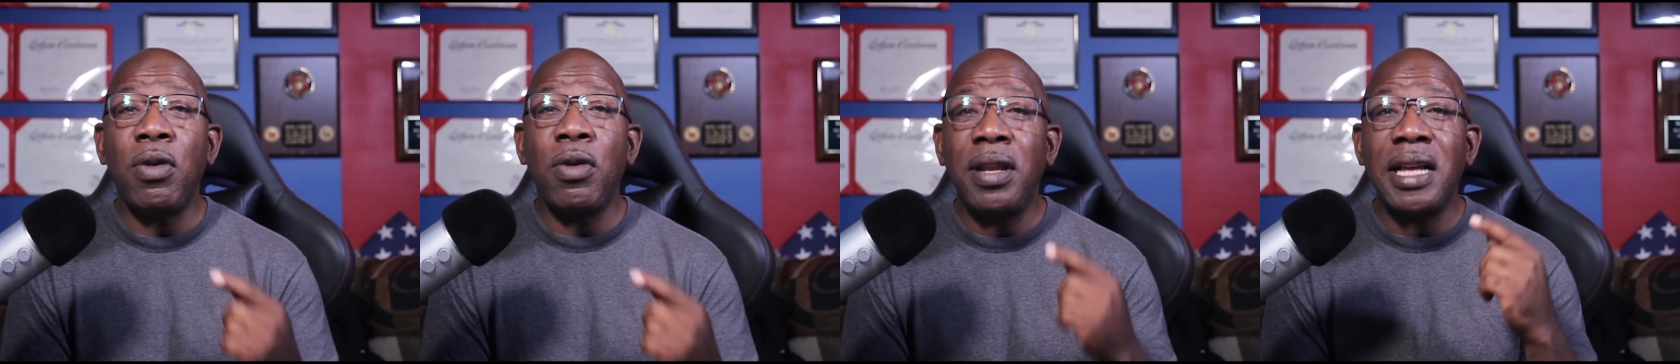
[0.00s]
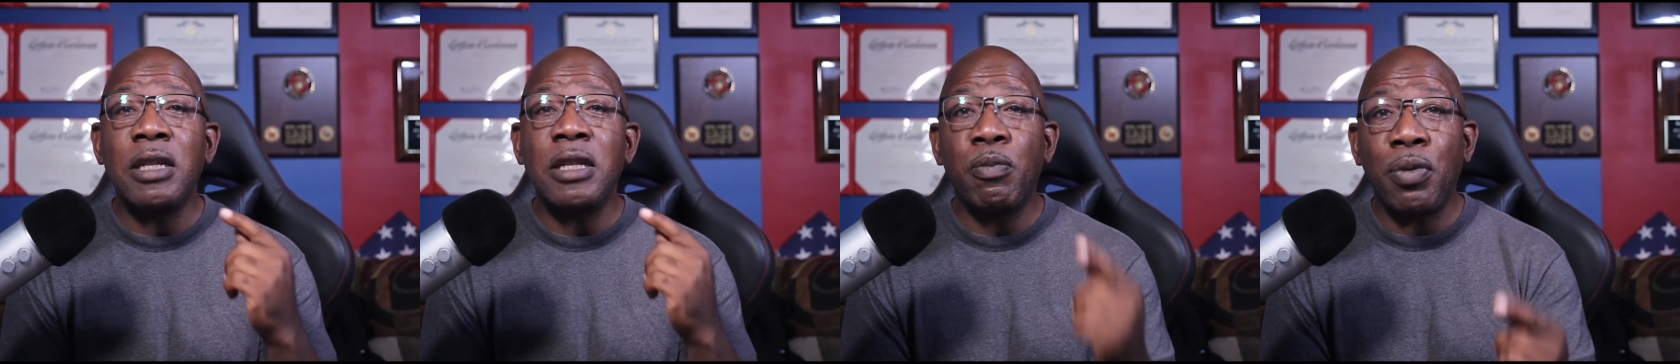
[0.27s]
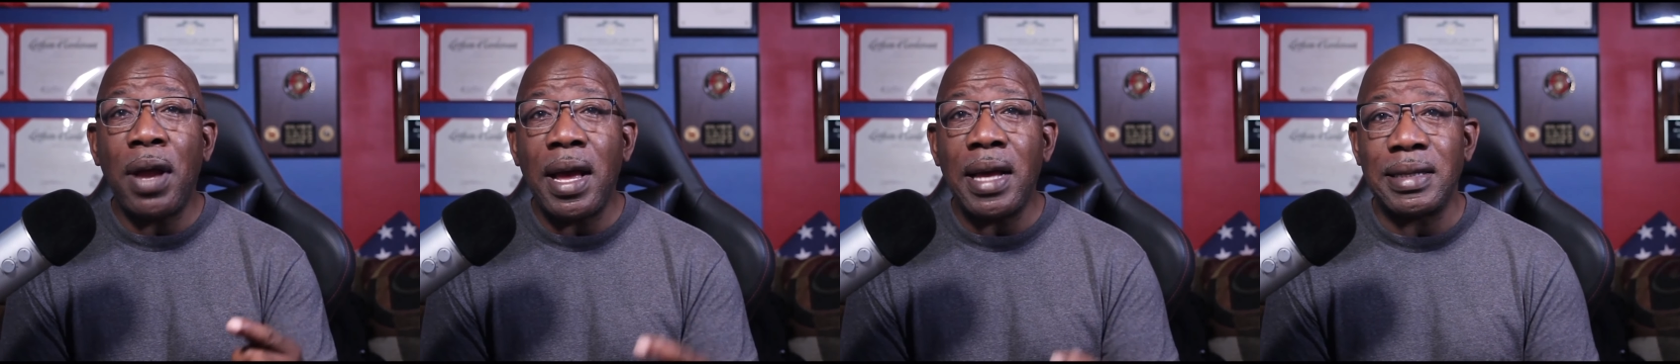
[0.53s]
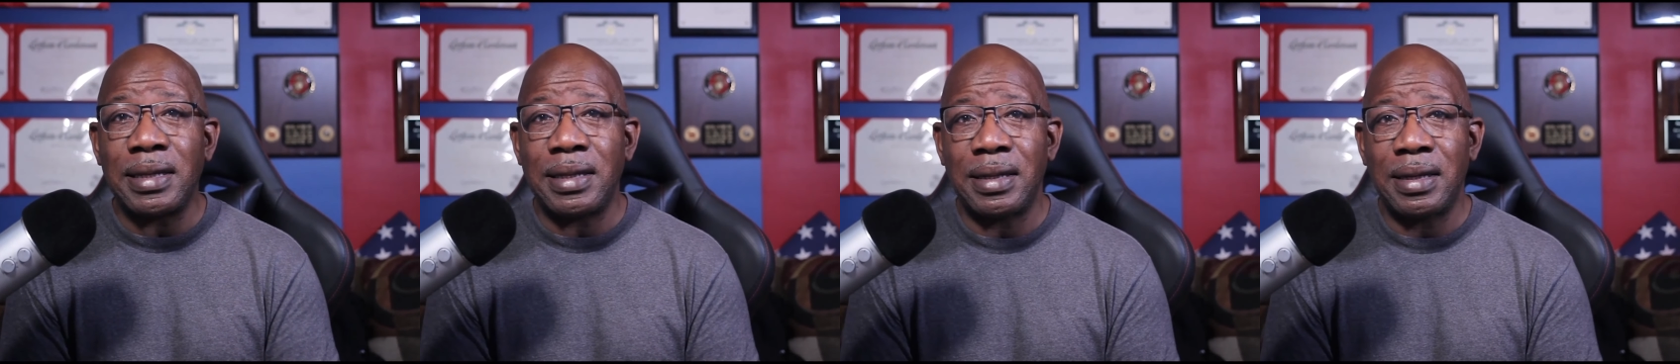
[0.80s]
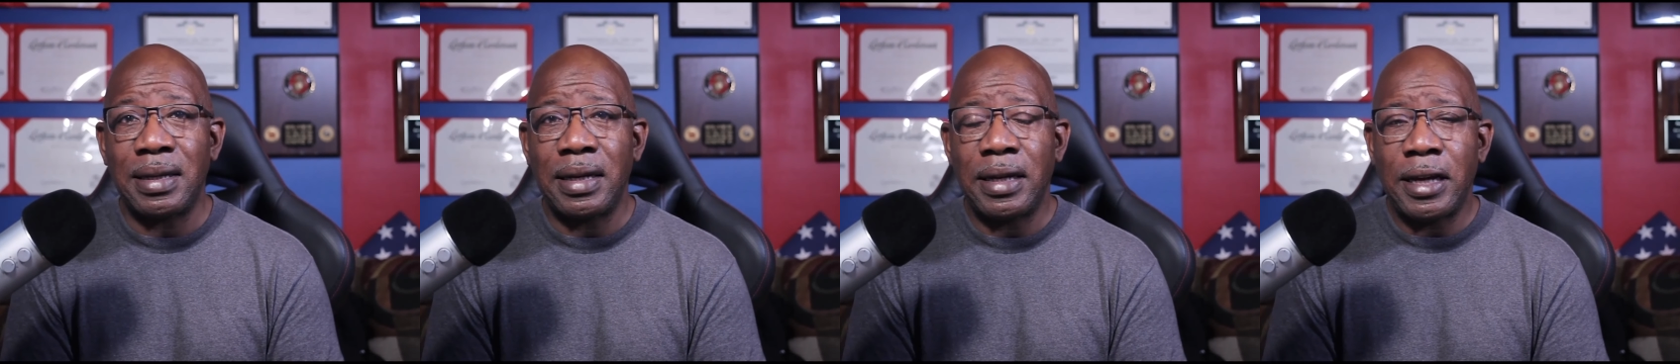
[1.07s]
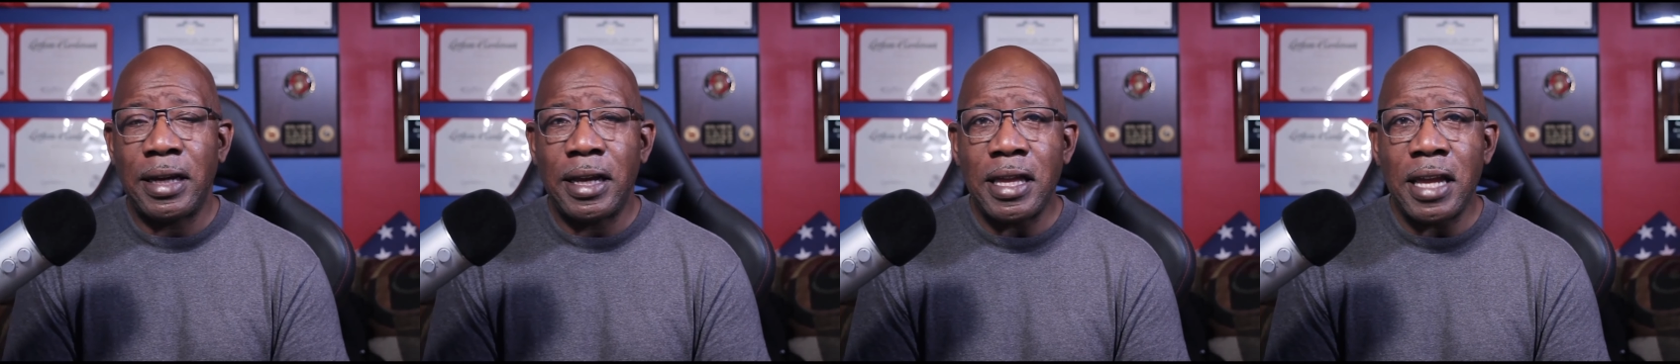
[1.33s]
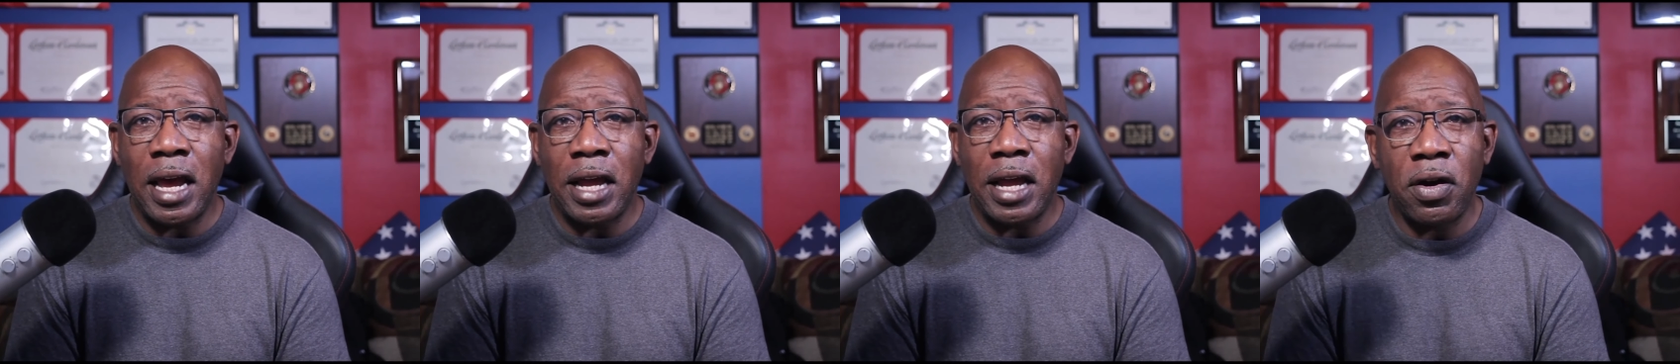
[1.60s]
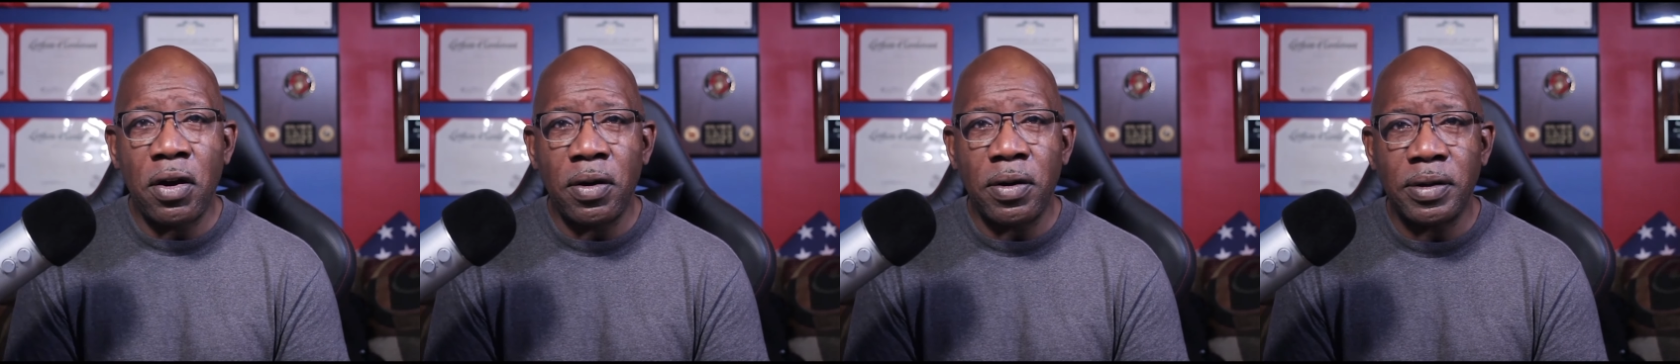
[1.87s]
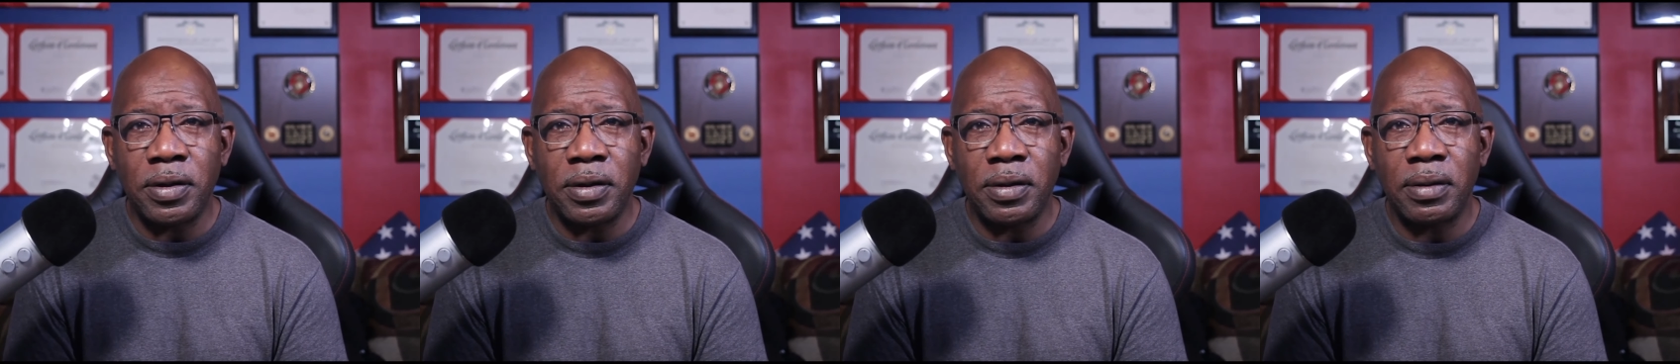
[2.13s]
express that it hurts